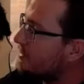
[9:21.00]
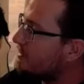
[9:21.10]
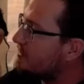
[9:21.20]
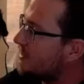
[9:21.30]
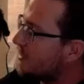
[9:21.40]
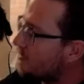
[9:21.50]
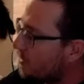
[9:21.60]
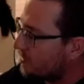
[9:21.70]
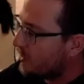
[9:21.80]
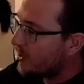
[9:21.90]
zero
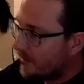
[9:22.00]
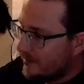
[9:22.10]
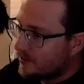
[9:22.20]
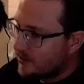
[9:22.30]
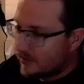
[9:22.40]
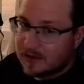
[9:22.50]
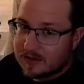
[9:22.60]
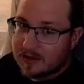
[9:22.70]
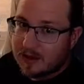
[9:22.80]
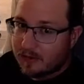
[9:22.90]
thought into
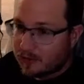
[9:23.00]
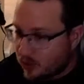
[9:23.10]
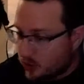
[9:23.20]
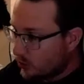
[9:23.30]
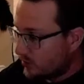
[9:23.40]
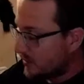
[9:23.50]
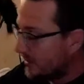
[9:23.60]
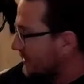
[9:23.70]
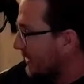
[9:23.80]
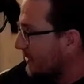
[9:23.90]
this suit.
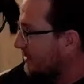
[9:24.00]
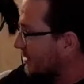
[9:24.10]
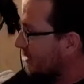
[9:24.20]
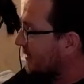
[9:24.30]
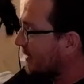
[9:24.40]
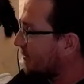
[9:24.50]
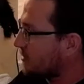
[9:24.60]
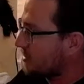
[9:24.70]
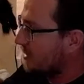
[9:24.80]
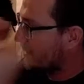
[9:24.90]
They didn't. They were
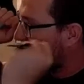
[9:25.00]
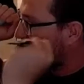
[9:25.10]
just make